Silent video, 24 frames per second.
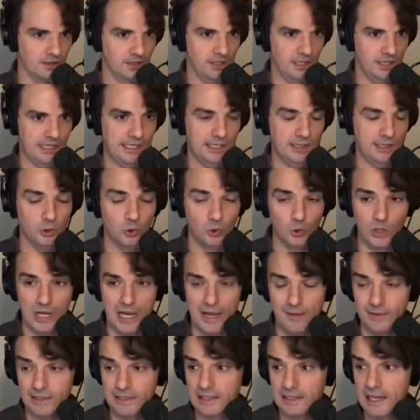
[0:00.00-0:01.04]
into
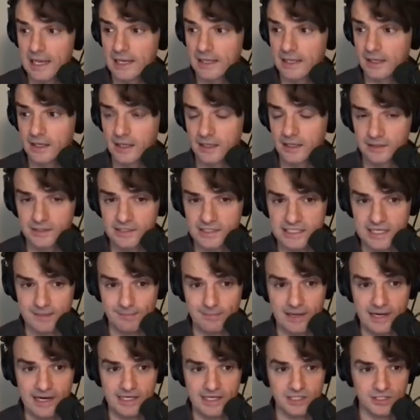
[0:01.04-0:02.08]
having like uh, these
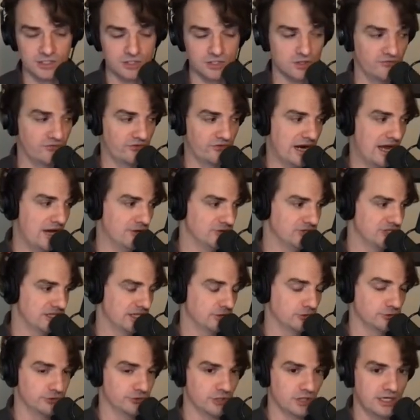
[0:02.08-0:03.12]
separations of routes and
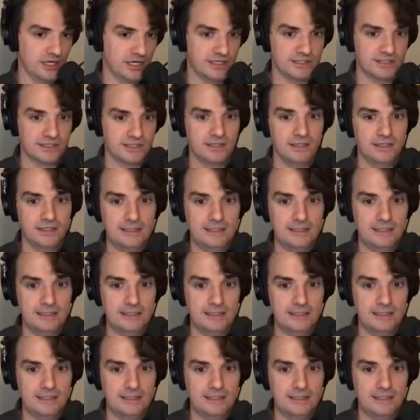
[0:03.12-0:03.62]
controllers,